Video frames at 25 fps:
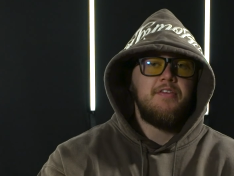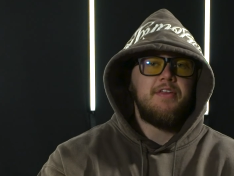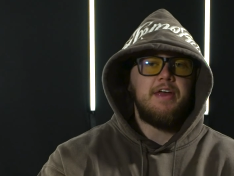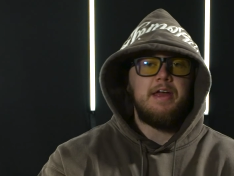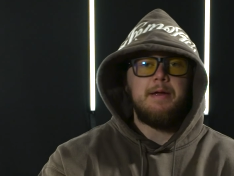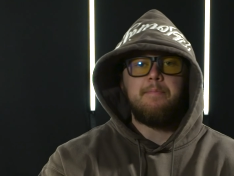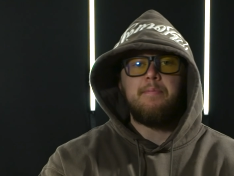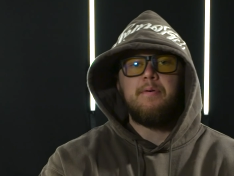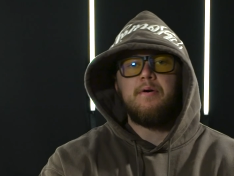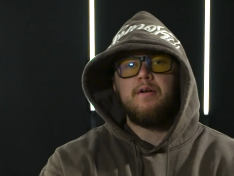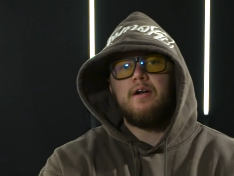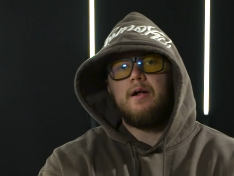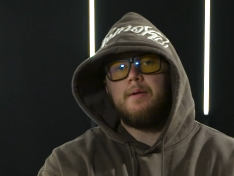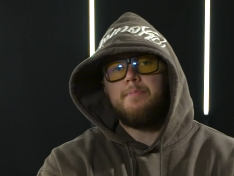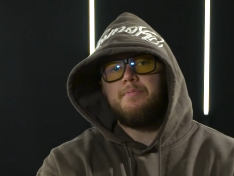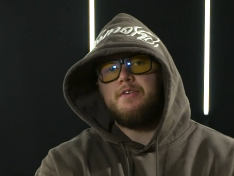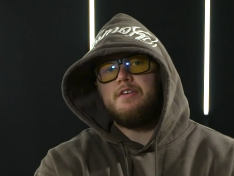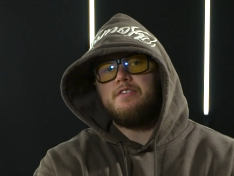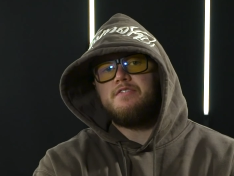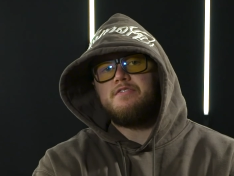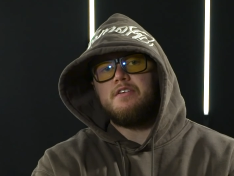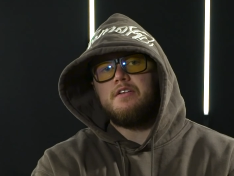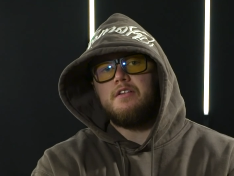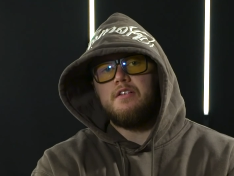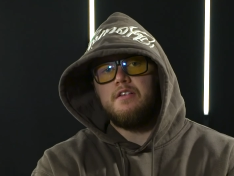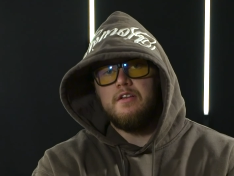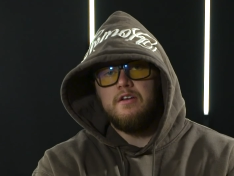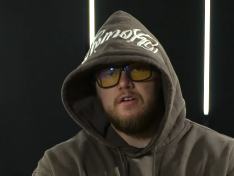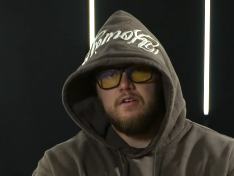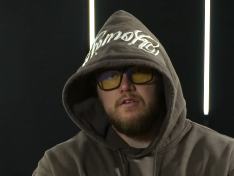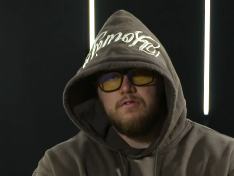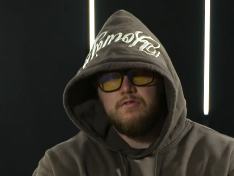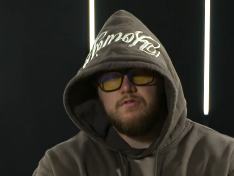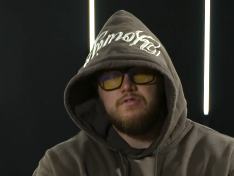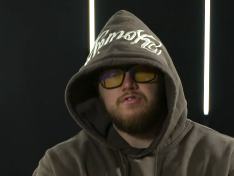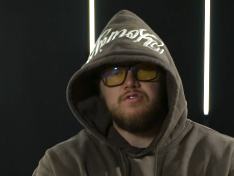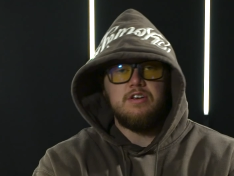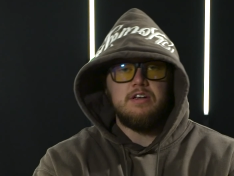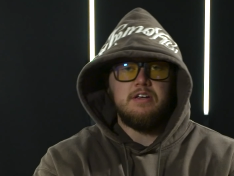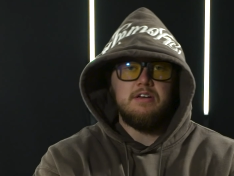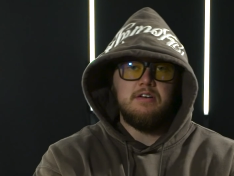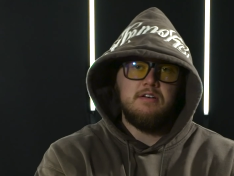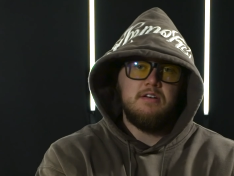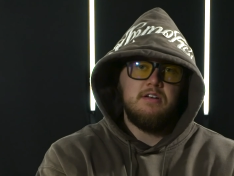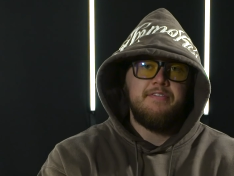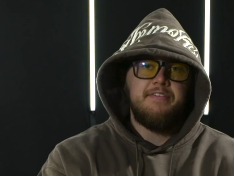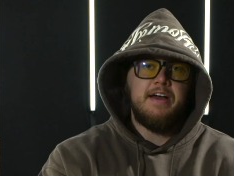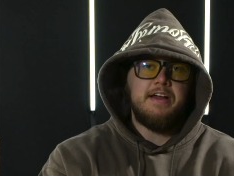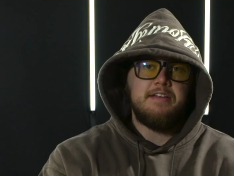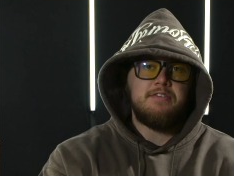They put up this illusion
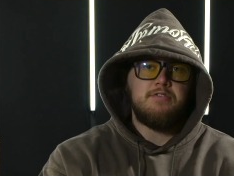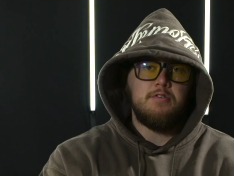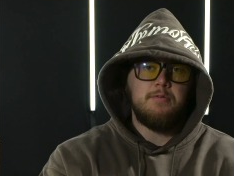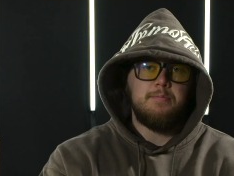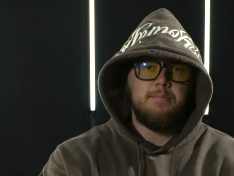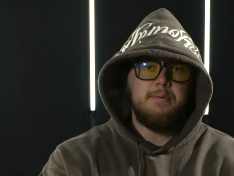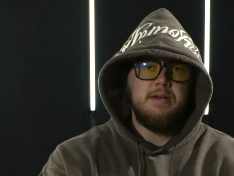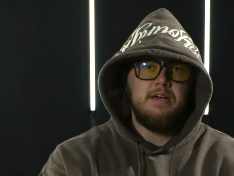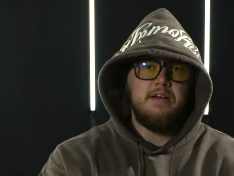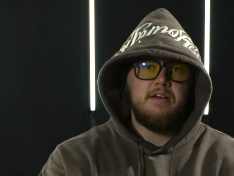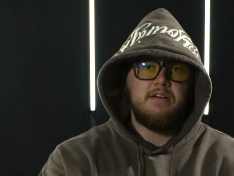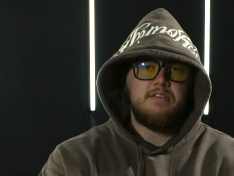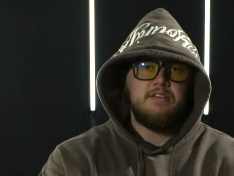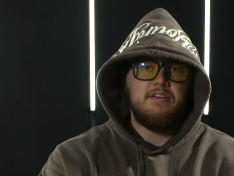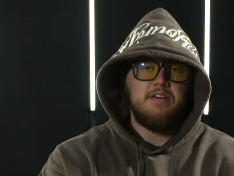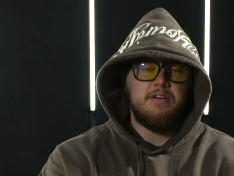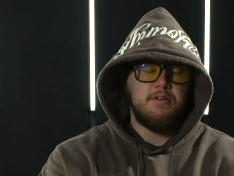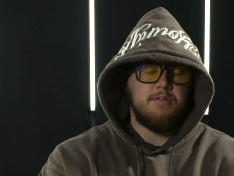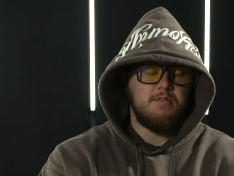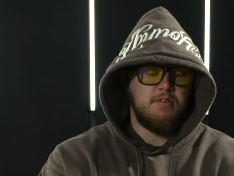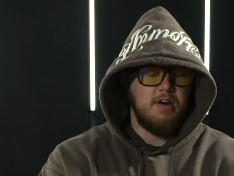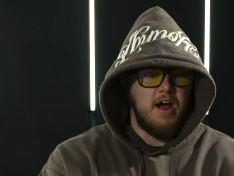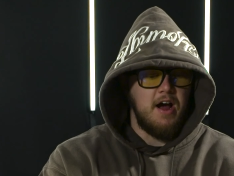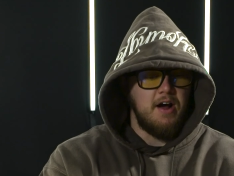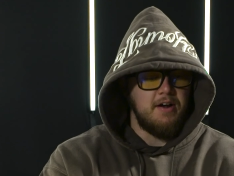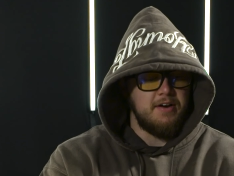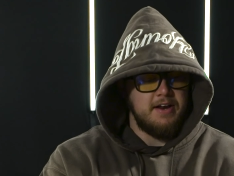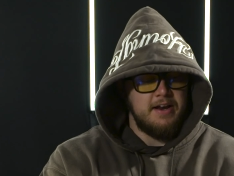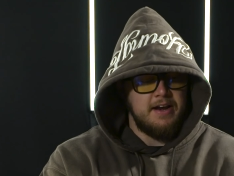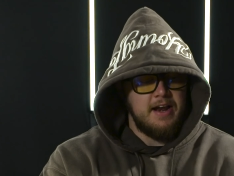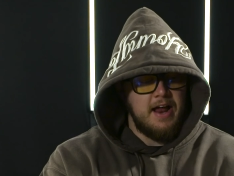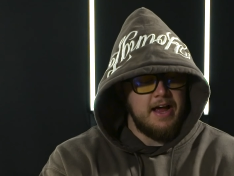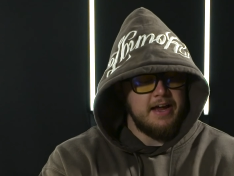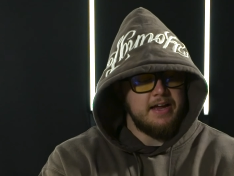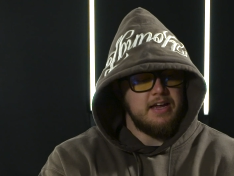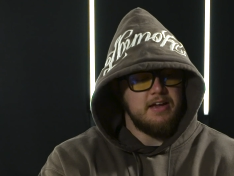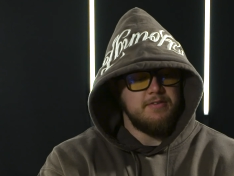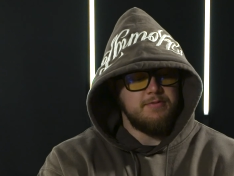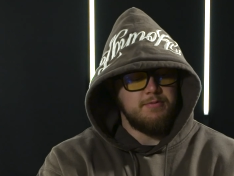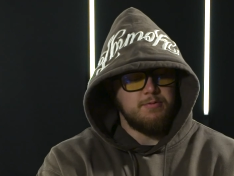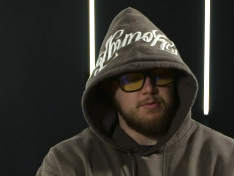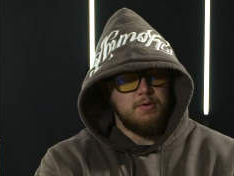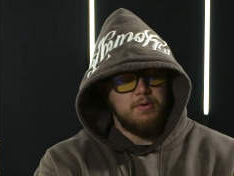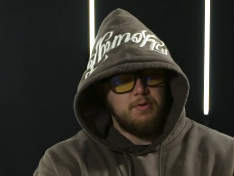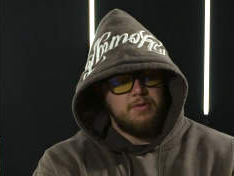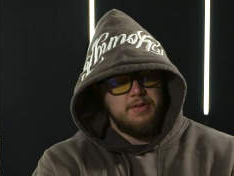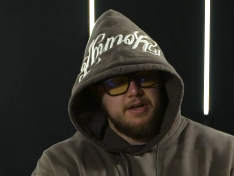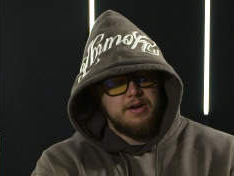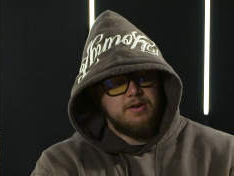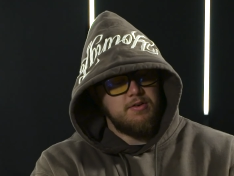that they're peaked year round. And I give
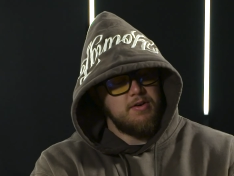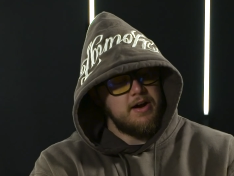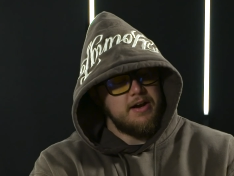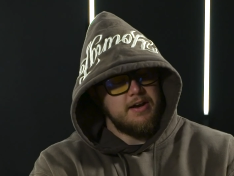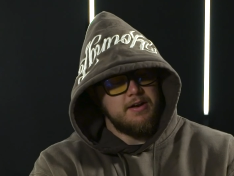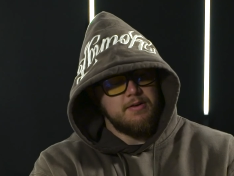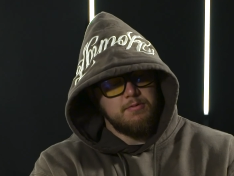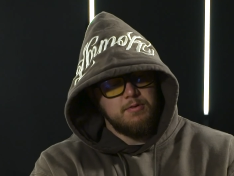Roelly credit.